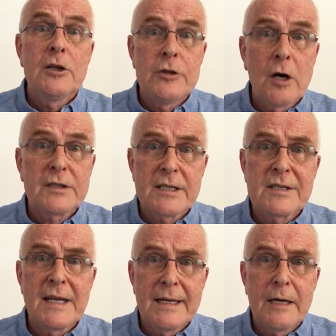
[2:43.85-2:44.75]
not to
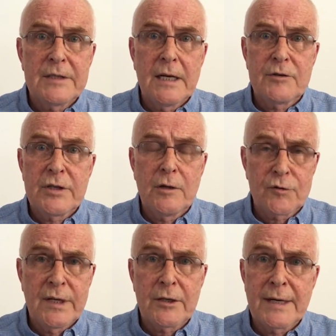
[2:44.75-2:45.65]
sell out our
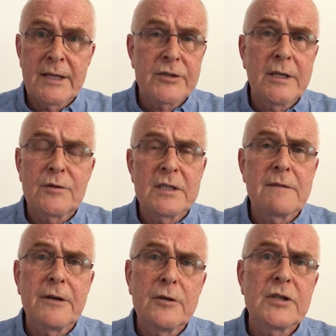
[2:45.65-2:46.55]
children and grandchildren's
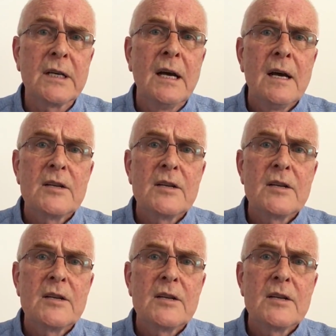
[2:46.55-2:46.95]
future,